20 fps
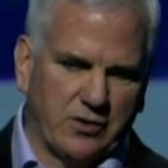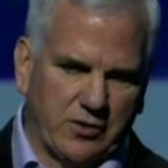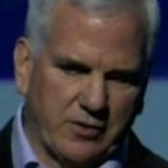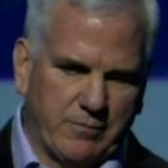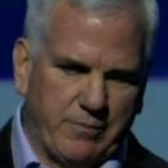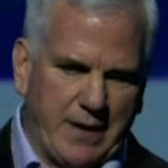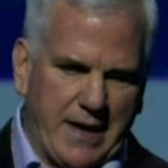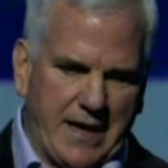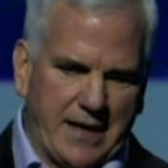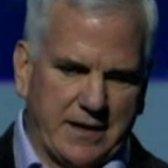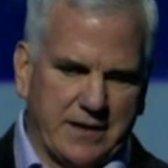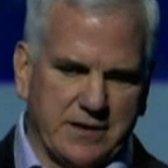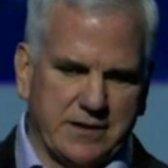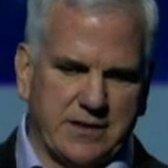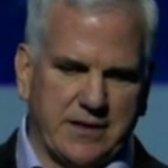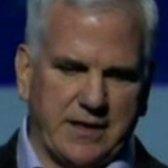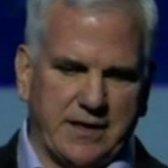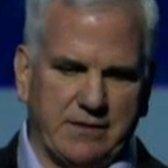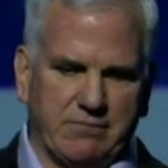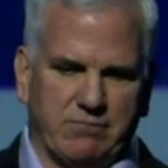to look back and
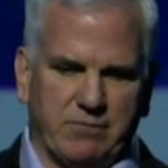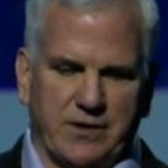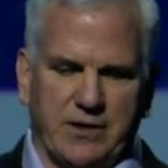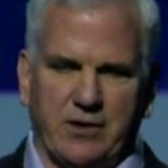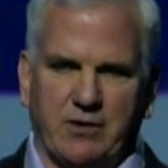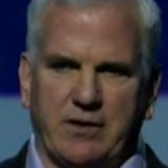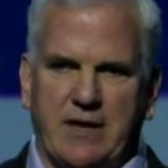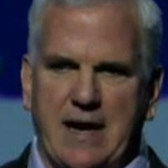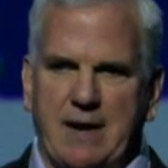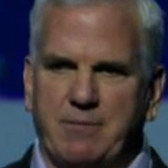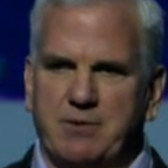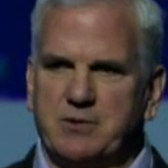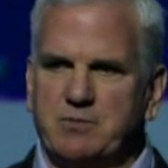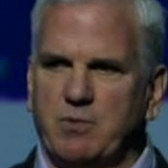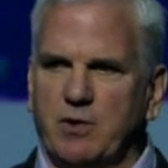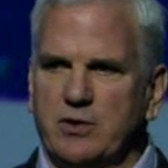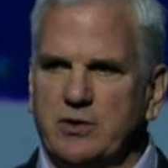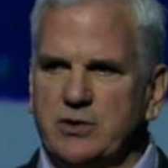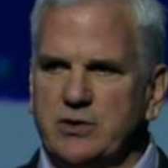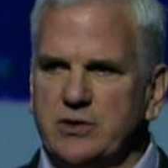say, Campus
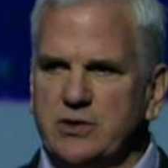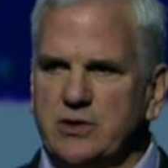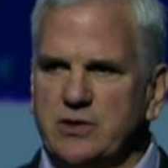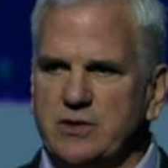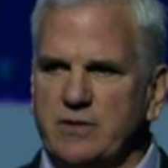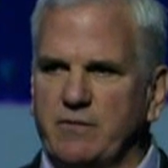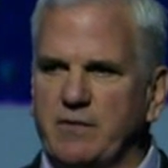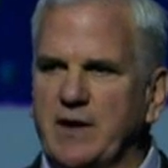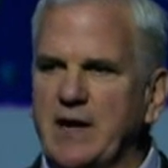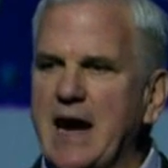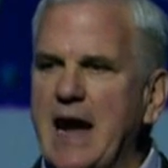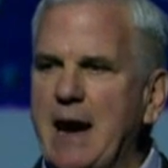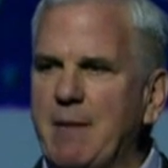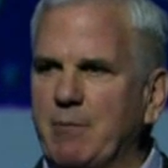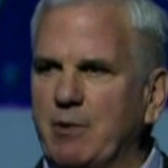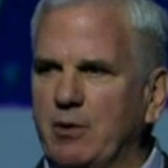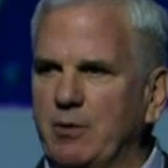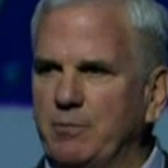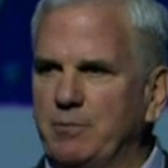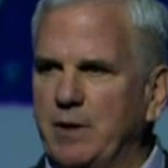Martius is a
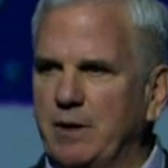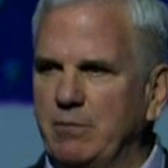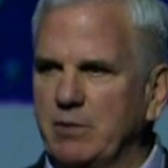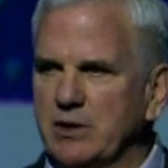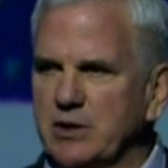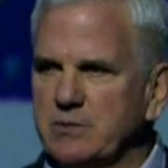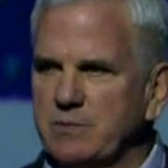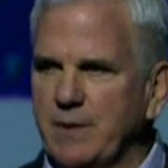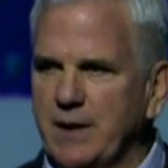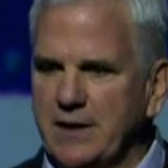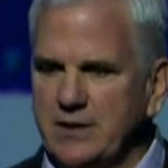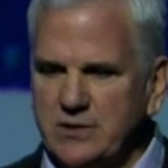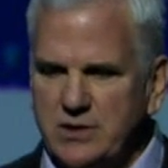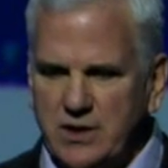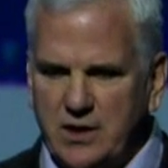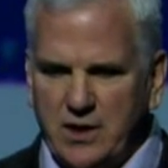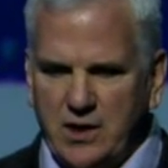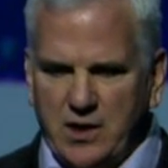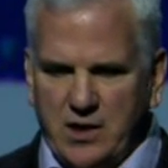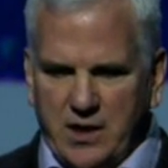phenomenal public space.
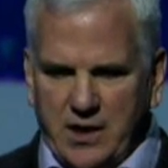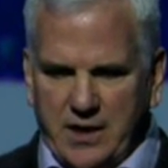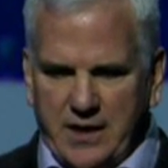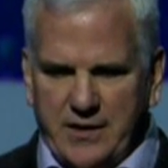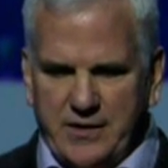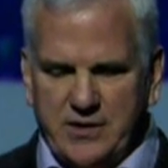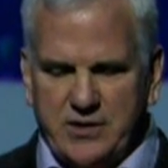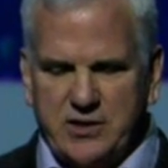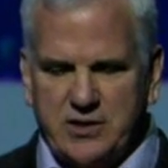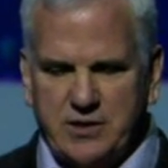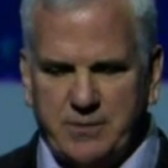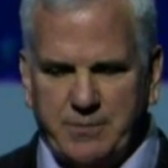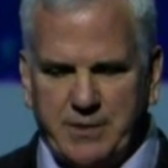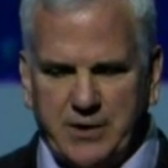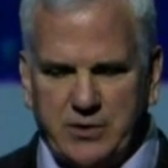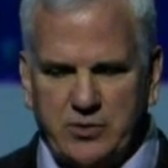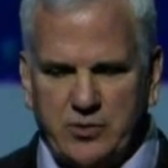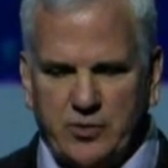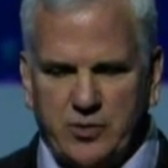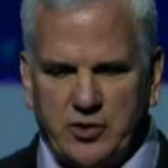This is a
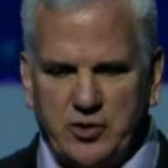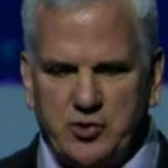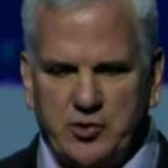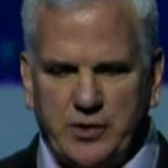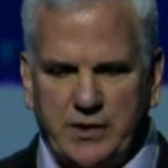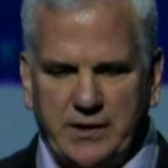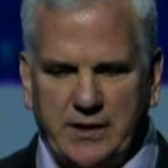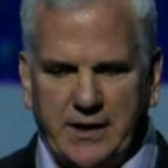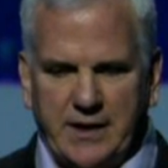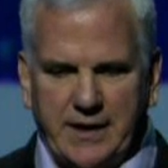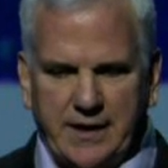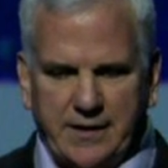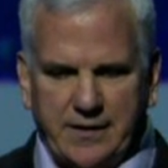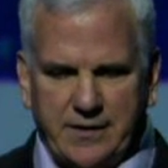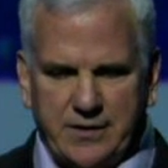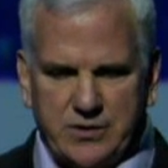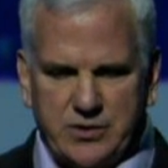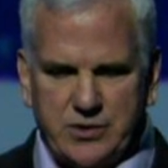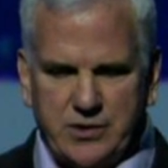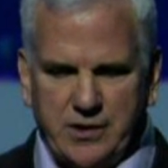picture of the tree
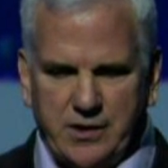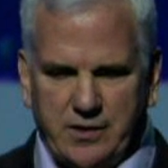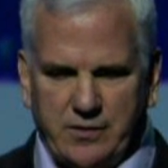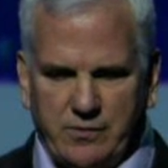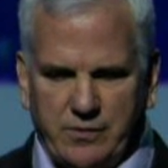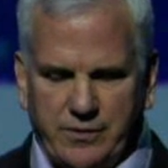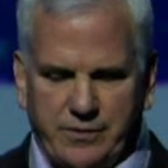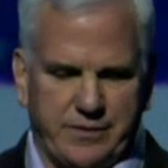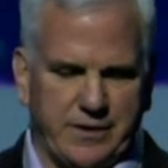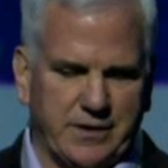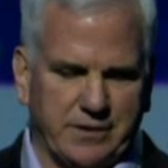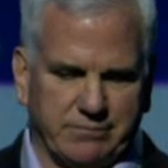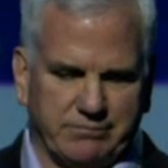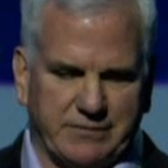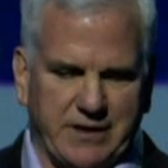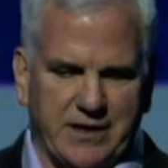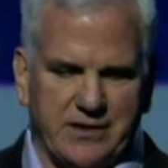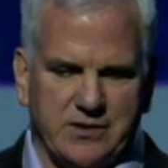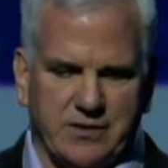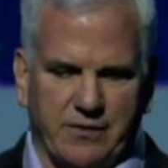lighting this year with
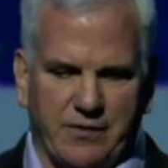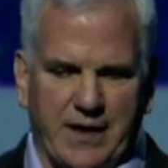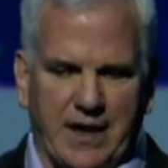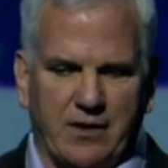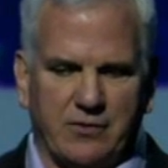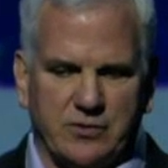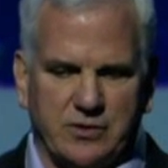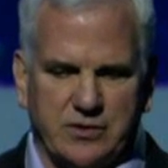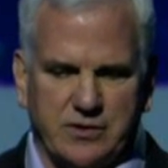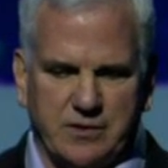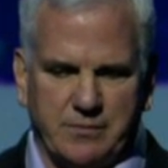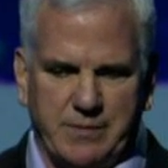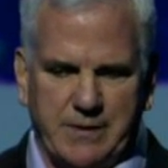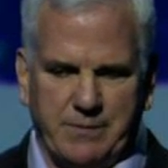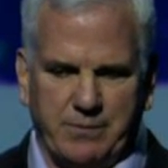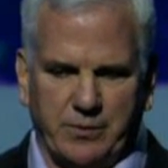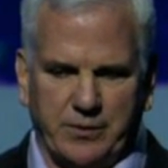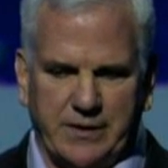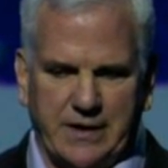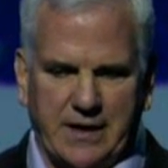tens of thousands of
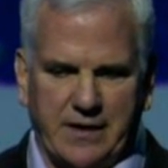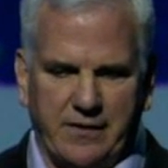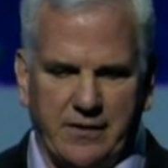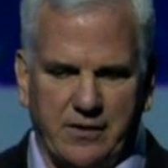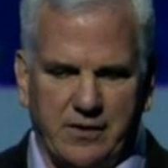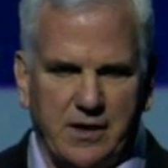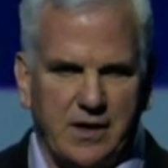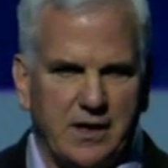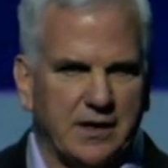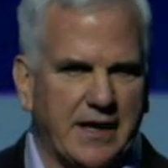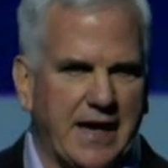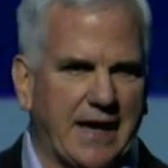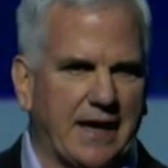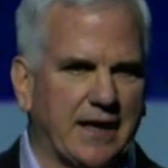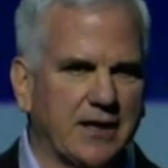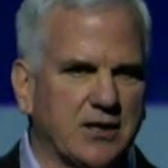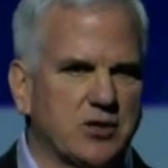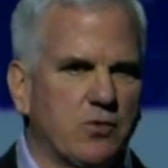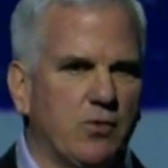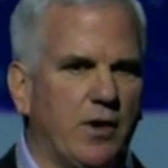people down there.
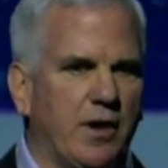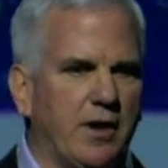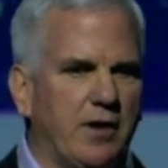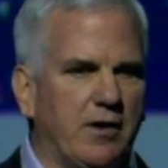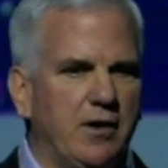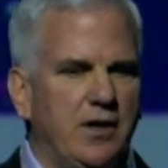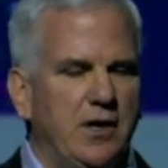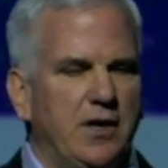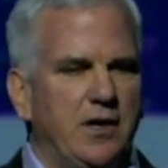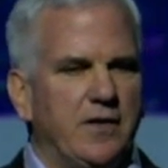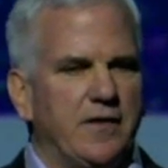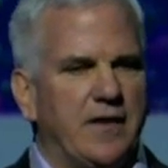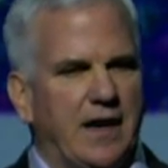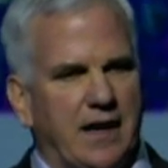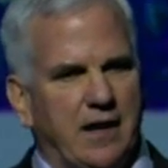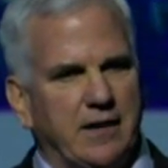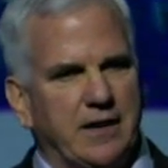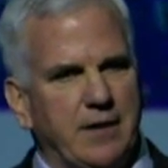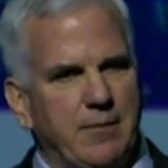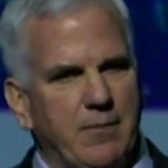Cadillac Square, the
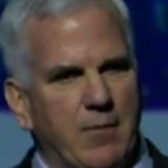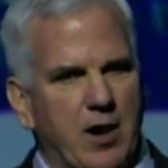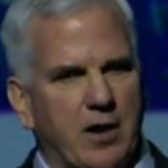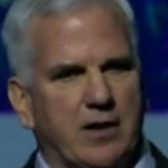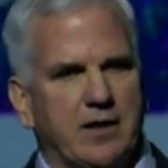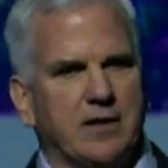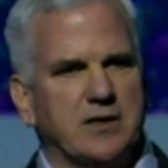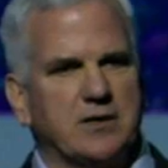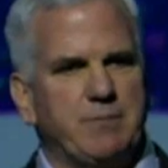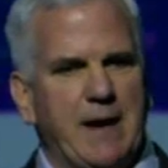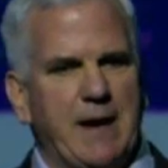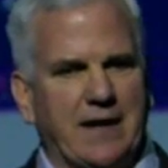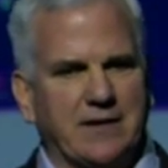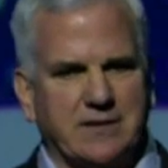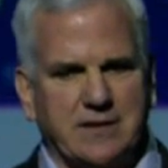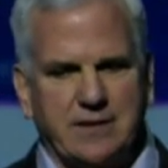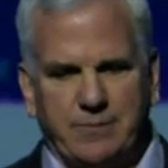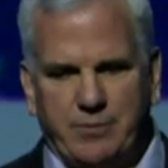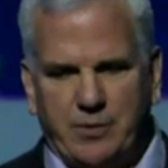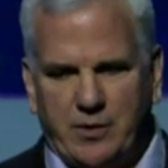holiday markets,
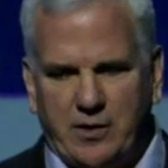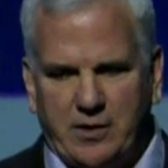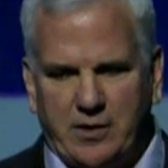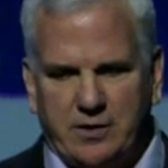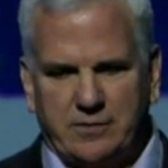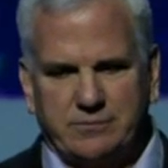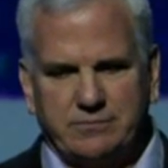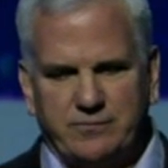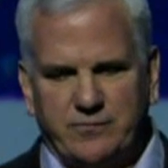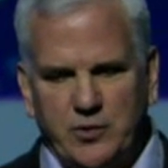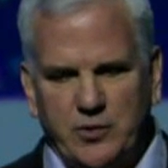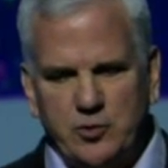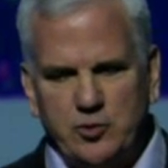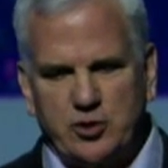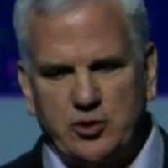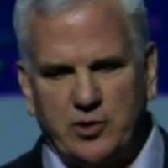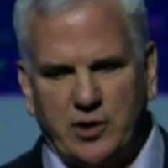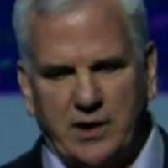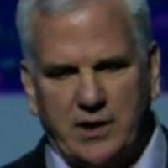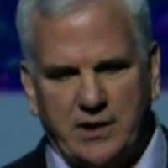basketball,
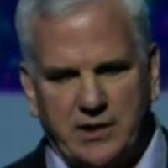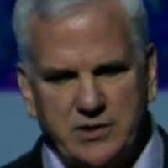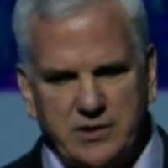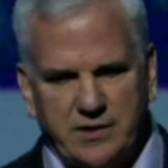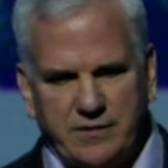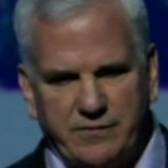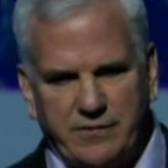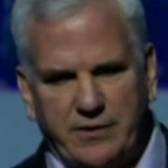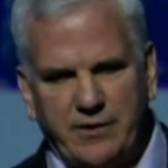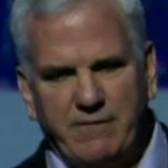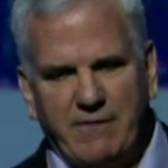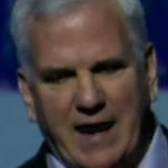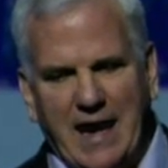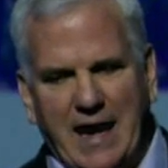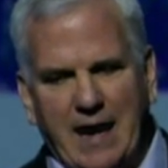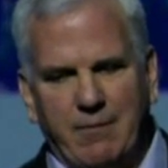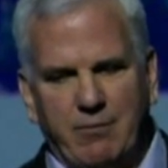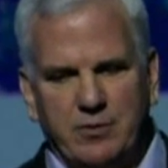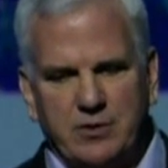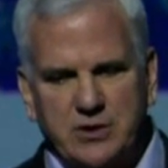food trucks, a very
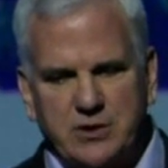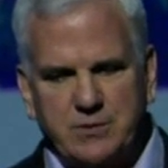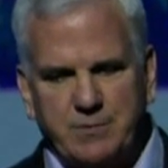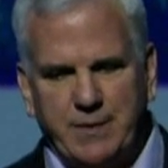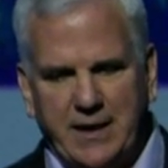vibrant